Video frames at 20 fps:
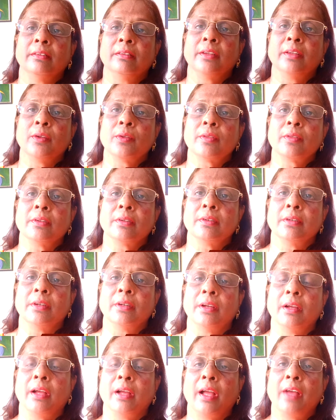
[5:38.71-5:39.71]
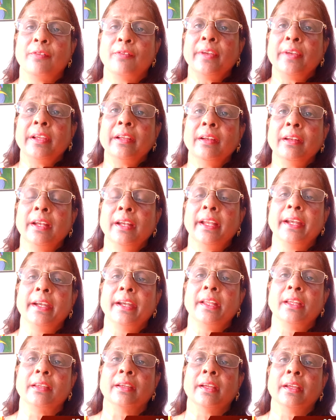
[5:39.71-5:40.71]
There's an African
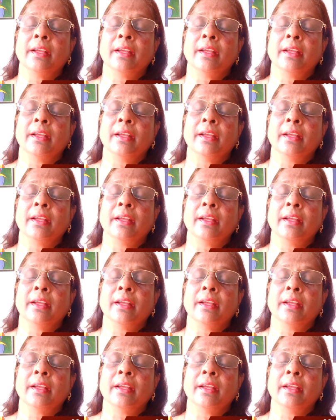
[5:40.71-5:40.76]
lady